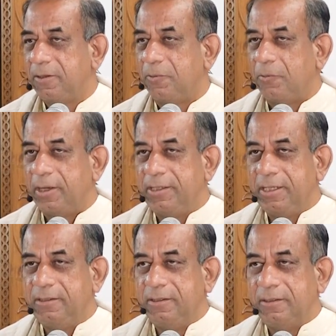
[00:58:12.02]
What
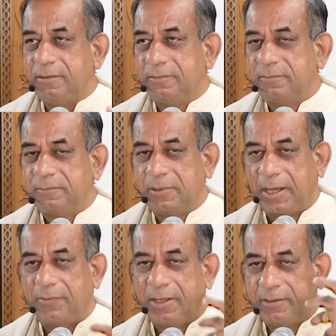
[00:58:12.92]
did
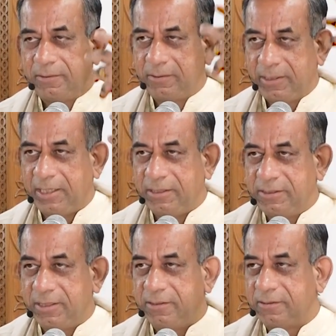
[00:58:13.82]
our
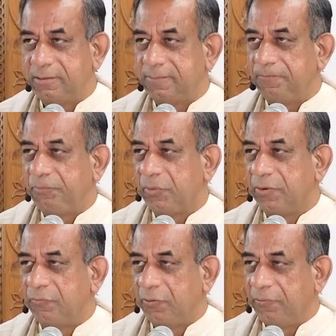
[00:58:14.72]
ancient
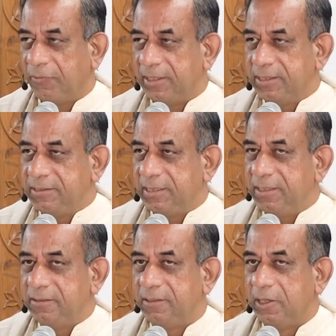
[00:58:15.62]
forefathers
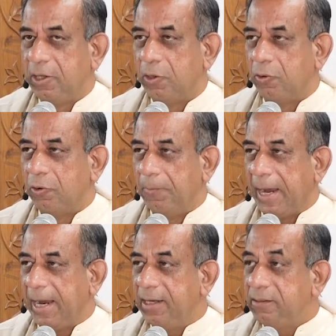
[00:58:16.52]
say? O
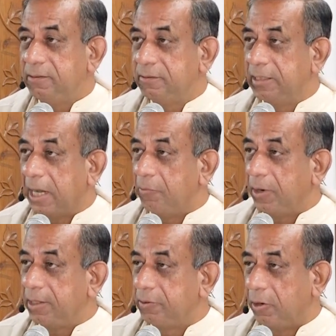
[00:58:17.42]
man, thou
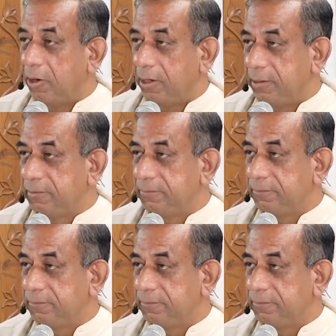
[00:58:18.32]
art God.